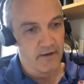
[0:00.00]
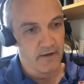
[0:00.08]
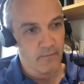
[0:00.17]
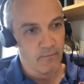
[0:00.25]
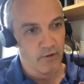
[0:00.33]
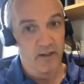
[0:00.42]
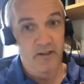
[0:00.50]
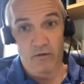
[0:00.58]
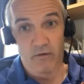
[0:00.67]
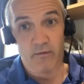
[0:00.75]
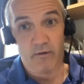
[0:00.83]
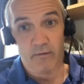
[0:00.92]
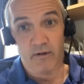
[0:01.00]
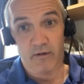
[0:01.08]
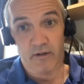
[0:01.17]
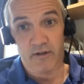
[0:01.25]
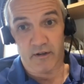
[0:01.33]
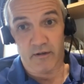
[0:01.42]
but I told him what we were
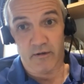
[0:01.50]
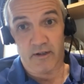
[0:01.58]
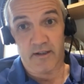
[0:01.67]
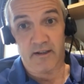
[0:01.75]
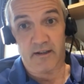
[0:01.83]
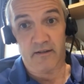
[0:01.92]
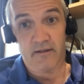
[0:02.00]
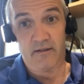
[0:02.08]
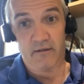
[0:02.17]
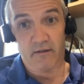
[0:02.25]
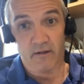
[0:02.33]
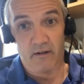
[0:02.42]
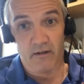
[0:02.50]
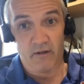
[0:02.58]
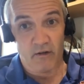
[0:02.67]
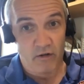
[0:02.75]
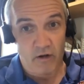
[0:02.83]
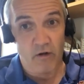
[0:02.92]
going to do, and I said,
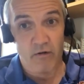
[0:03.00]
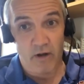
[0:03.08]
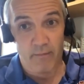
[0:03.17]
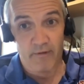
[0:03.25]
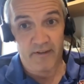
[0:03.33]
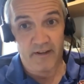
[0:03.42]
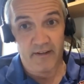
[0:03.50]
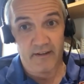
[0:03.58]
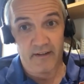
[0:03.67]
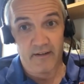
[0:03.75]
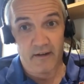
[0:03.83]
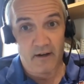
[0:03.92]
you're co-commentating.